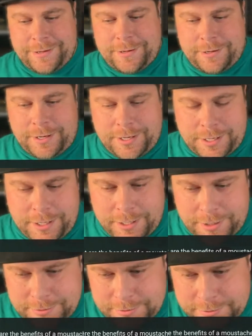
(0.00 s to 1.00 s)

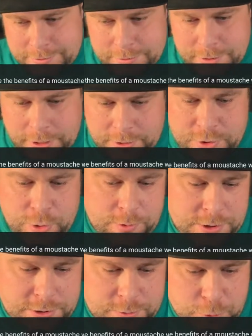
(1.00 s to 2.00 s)
I assume
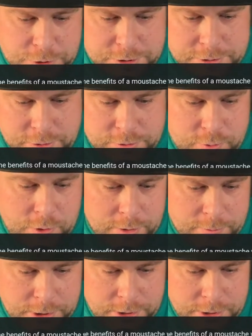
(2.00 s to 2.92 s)
this is Princess Consuela Banana